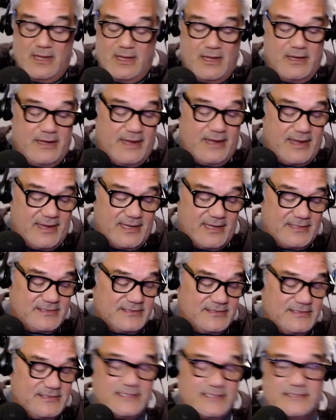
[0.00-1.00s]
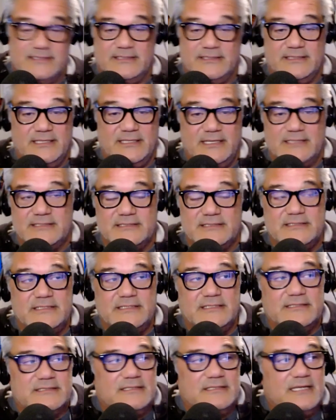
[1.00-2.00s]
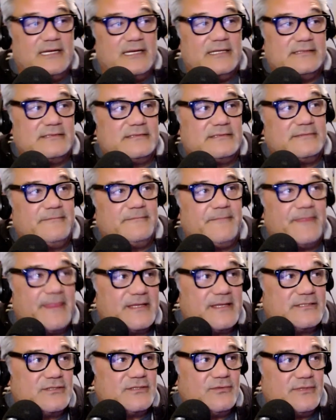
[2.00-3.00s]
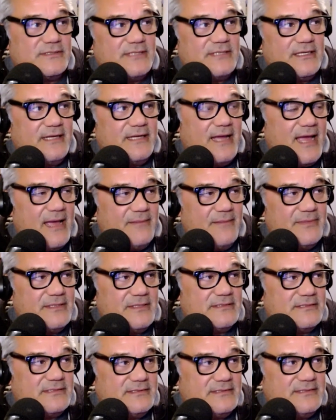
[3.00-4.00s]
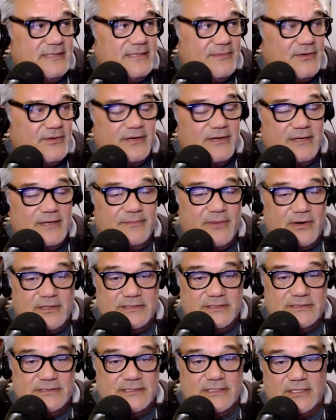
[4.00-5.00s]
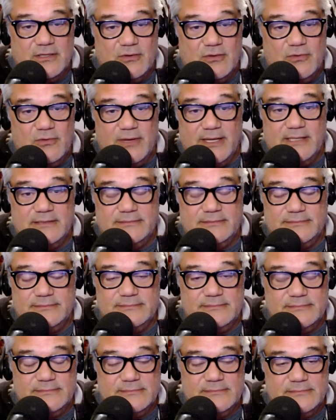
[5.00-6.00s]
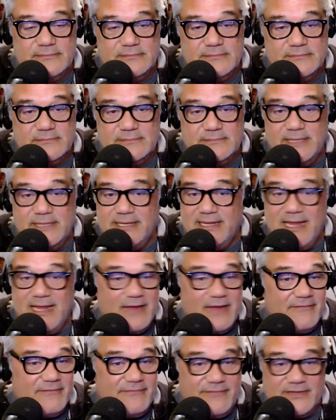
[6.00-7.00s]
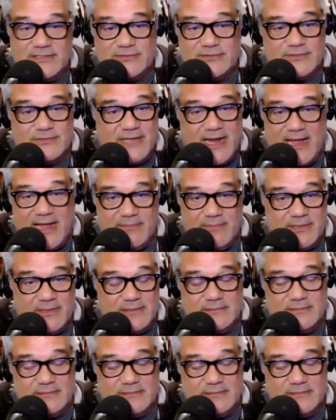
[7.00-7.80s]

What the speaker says: Yeah, it's just nuts. So what's going to happen is the Democratic Party is going to go away. They can't fix what happened.